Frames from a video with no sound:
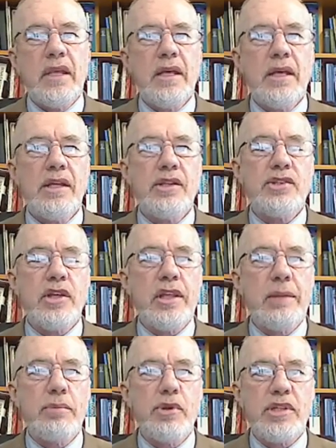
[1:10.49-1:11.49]
And so
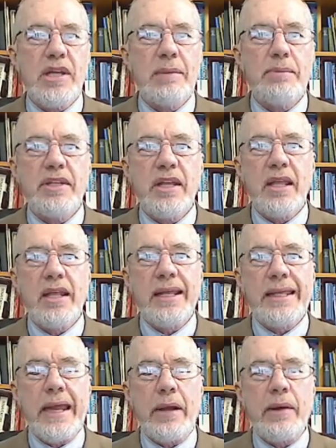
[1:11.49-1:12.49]
that puts a particular
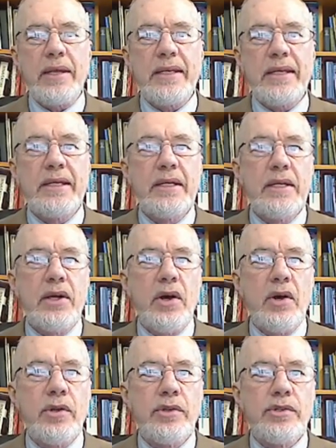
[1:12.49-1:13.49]
character
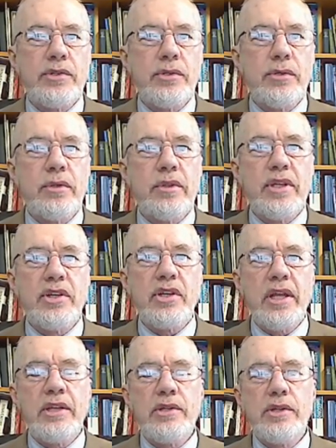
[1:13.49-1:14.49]
onto these
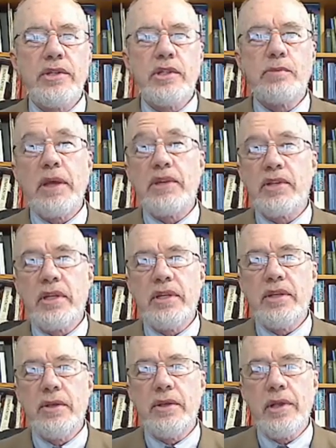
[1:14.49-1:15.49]
land uses.
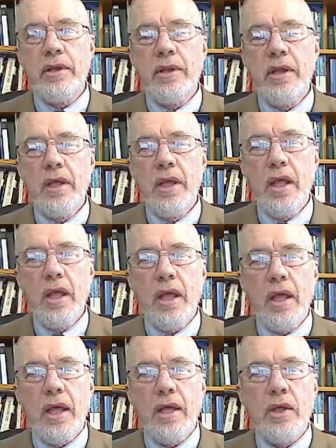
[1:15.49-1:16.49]
Basically, you can
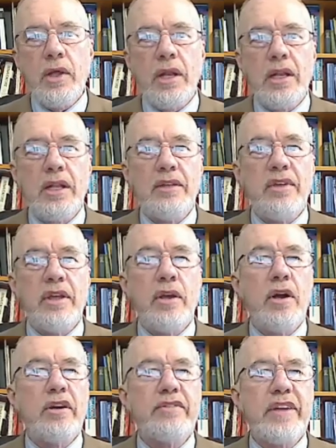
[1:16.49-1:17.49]
earn a living
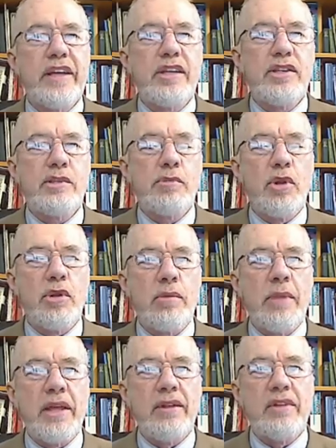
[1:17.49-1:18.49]
off a smaller
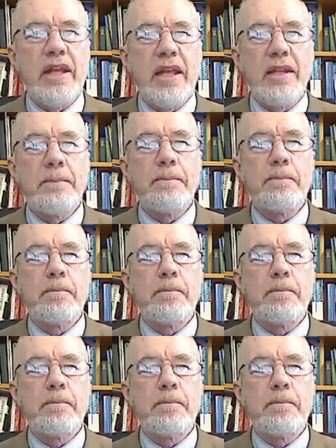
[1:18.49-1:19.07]
amount of land.